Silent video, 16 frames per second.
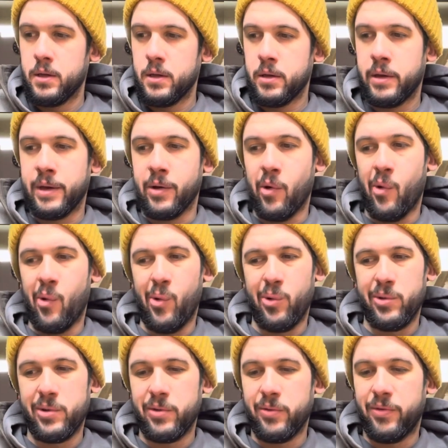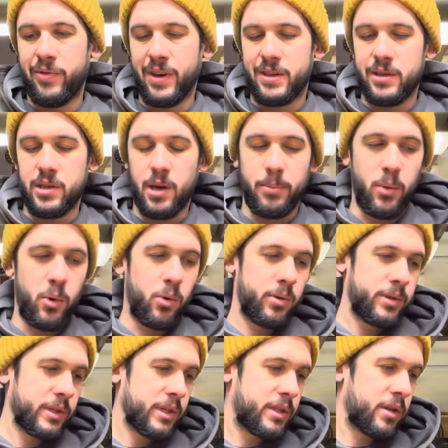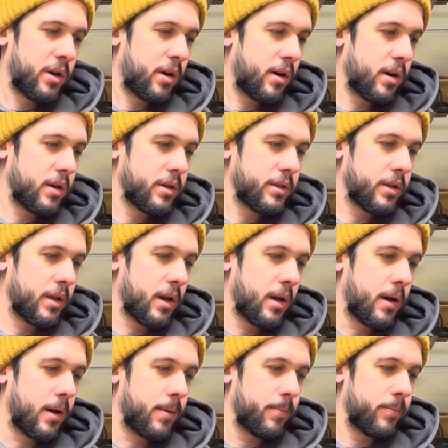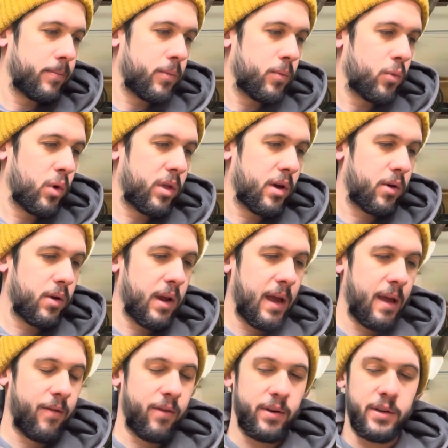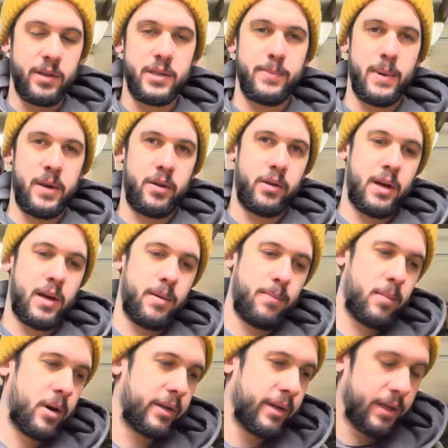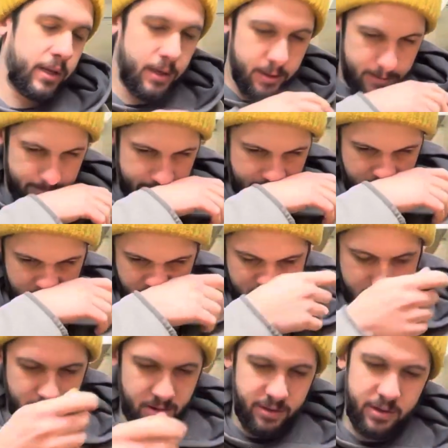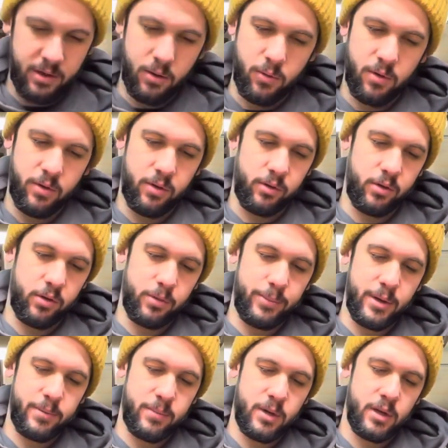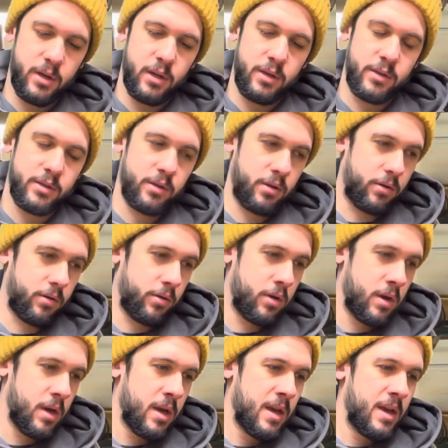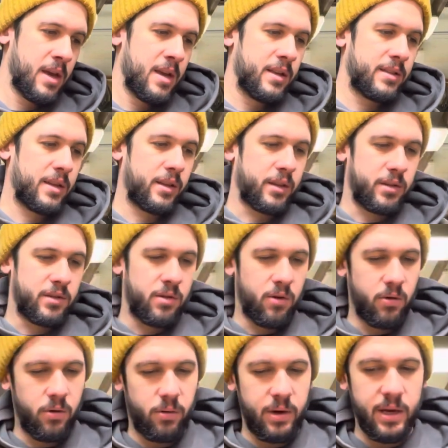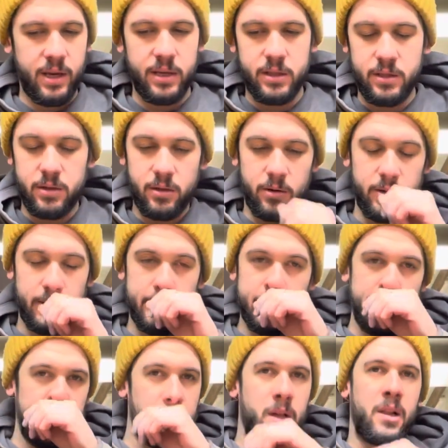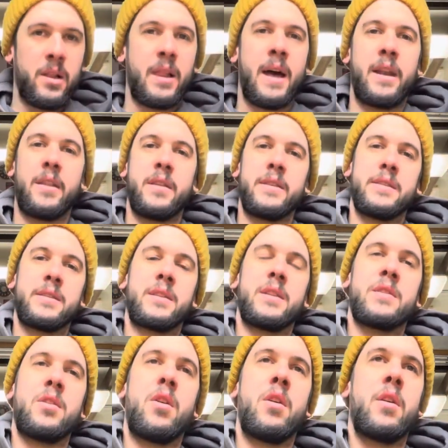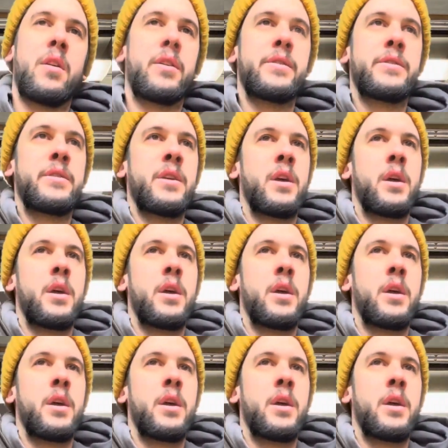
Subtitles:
like fixing up older guitars without having to spend a lot of money, and they're still worth a little bit of money. So it's not like a total waste. A lot of these guitars